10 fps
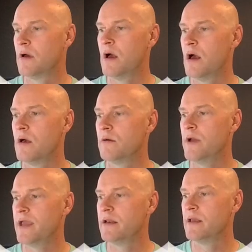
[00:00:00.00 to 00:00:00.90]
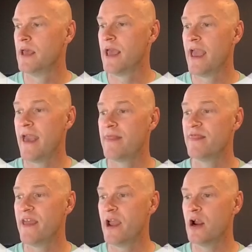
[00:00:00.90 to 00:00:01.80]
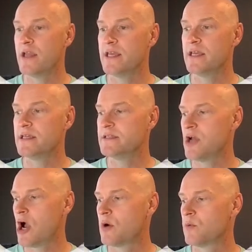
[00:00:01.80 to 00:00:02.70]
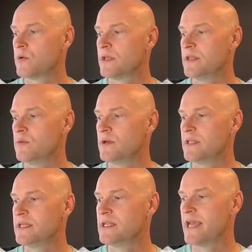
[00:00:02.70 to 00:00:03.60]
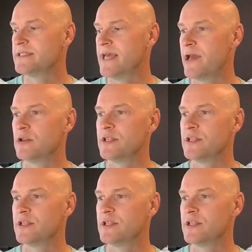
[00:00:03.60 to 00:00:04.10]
All right, and there is our really, really nice header.